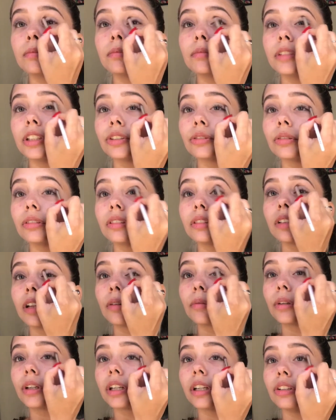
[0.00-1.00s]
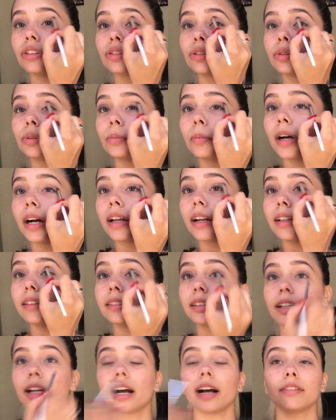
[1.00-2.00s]
This one's not working too bad. I
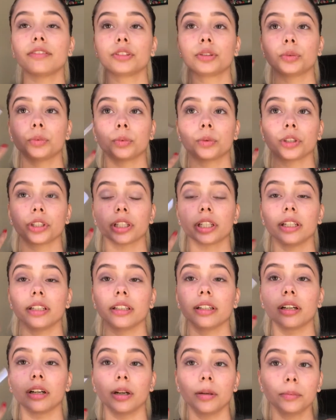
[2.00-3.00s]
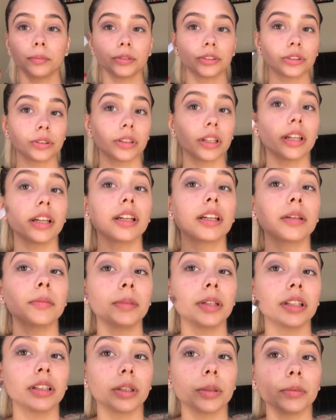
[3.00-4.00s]
did have to work it up so that it could
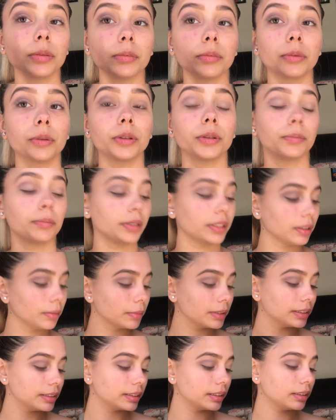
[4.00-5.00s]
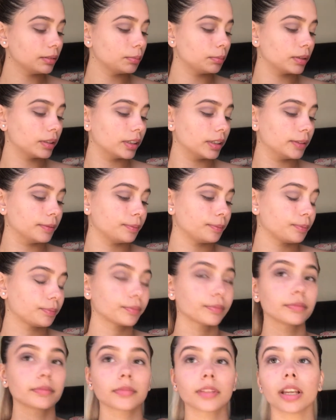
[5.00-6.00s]
be a little bit more pigmented, but
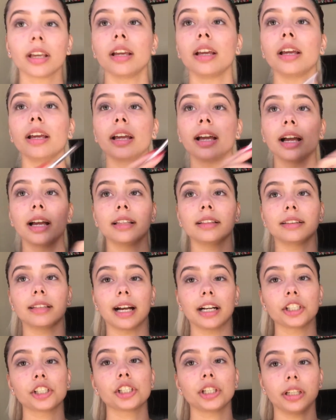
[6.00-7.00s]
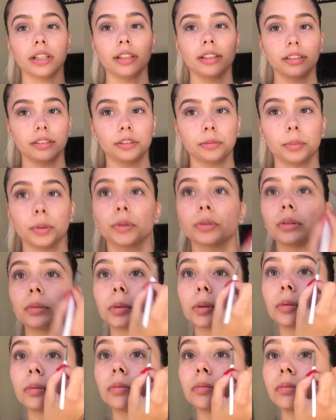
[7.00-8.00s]
that shade is
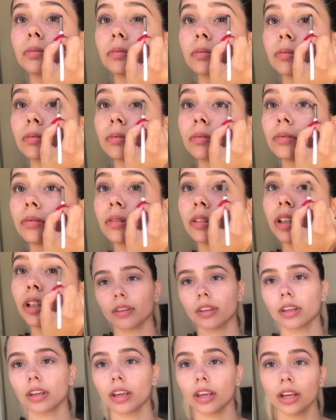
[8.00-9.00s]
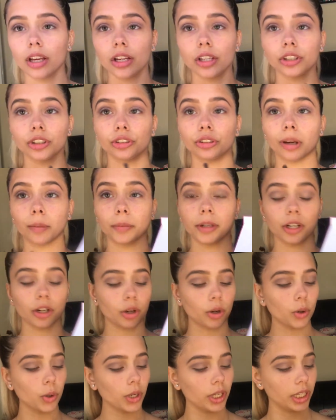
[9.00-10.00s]
buildable. So I'm gonna
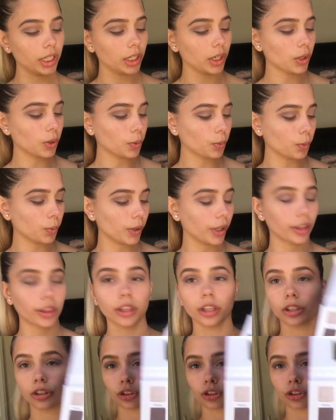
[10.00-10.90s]
go in with